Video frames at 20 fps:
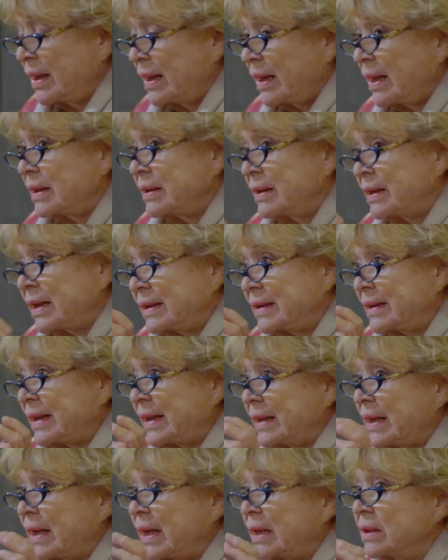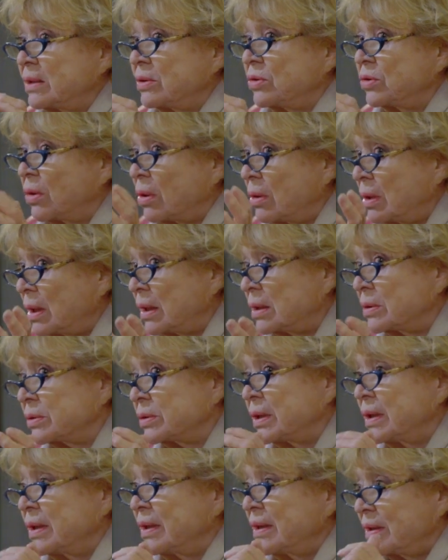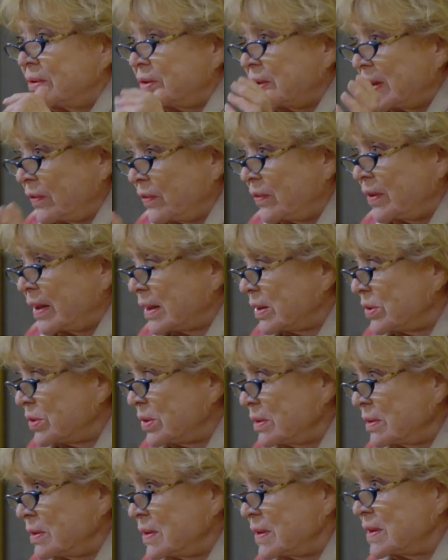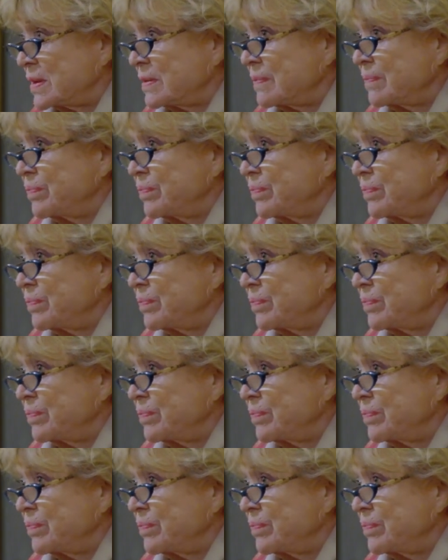and that they had dollar transactions,